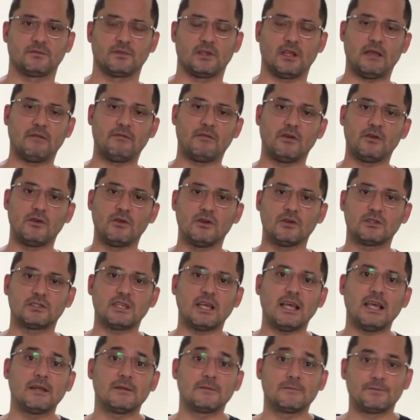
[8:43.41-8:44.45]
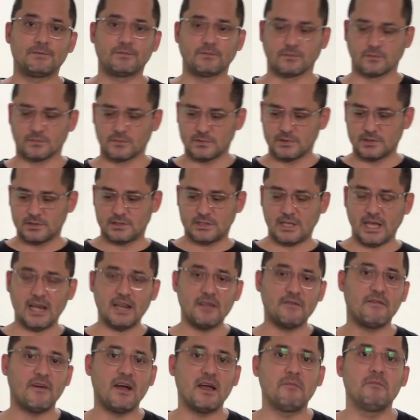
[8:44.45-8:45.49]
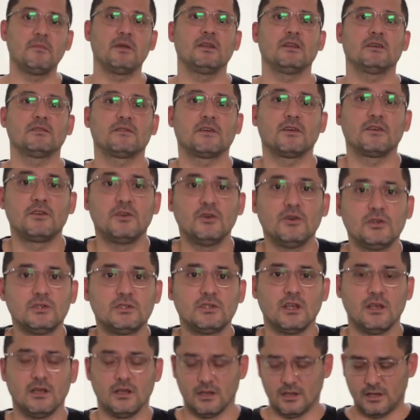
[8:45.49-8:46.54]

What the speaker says: If you use it, 35 minutes of use,